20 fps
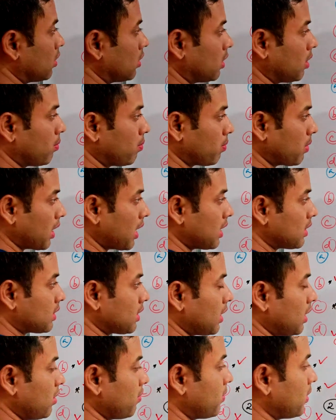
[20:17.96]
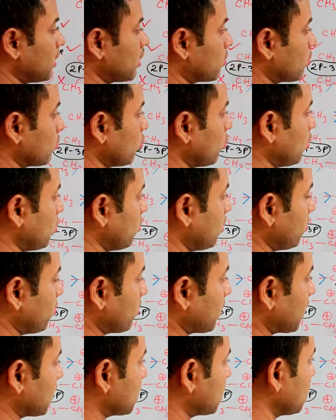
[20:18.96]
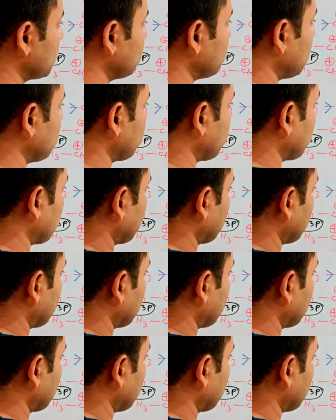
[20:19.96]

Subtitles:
the plus-R effect will be maximum